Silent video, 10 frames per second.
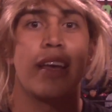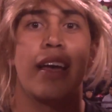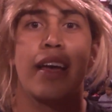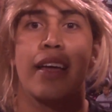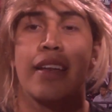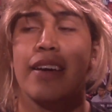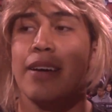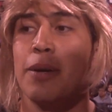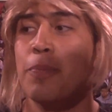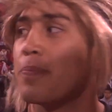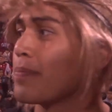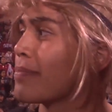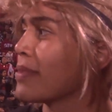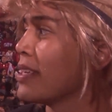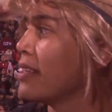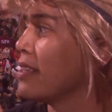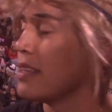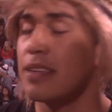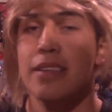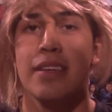And um,
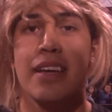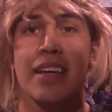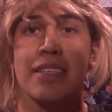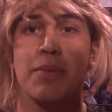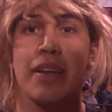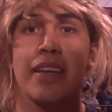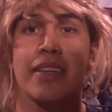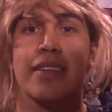yeah, that's about it.